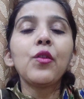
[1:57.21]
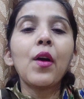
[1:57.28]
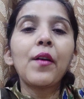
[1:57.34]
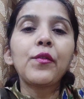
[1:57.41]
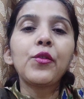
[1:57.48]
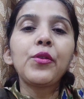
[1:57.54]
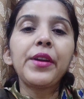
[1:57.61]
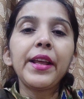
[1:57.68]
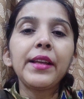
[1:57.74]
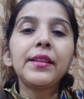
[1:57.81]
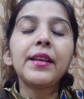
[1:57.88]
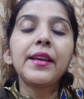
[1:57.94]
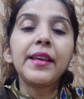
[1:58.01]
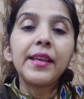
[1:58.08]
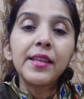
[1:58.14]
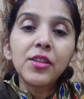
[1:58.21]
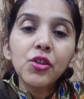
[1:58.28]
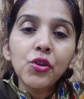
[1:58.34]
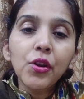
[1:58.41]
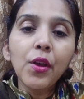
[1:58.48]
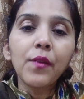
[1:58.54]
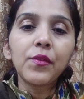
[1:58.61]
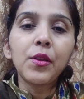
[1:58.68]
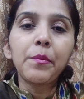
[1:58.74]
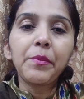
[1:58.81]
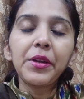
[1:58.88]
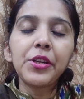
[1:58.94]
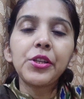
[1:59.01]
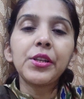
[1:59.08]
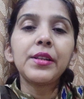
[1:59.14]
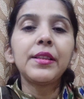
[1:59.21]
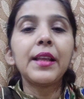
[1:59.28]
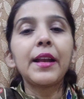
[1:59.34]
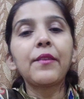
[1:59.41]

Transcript: You have to take the history of the patient,